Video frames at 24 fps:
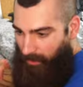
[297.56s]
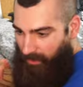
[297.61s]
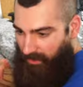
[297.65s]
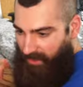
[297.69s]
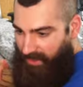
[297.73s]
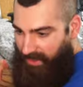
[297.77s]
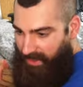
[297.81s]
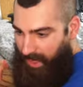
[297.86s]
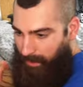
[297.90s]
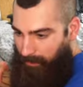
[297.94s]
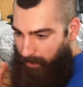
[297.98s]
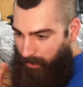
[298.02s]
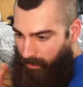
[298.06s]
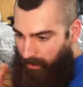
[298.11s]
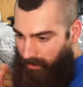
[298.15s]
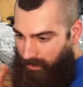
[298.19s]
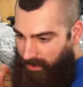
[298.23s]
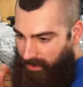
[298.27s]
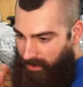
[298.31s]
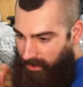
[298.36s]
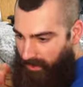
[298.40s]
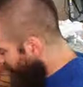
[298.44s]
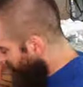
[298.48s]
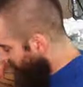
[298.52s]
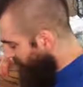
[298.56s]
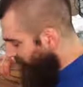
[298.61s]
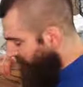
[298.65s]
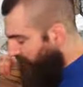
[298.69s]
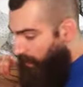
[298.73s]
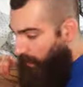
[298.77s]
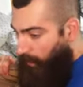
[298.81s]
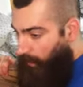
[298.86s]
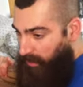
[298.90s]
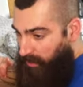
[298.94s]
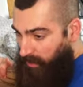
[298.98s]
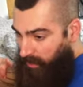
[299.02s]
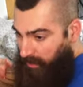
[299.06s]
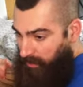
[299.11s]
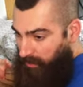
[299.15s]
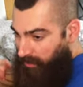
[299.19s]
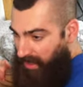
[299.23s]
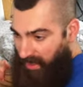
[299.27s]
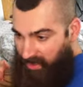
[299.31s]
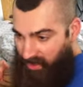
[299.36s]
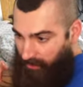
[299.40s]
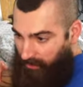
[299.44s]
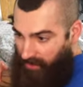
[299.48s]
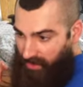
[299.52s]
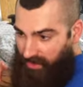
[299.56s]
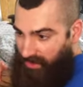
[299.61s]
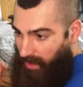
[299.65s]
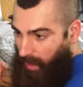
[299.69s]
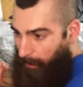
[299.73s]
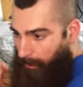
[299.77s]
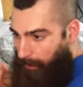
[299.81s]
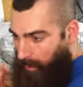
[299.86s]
of the skateboards. I don't know which one's which. I'm going to start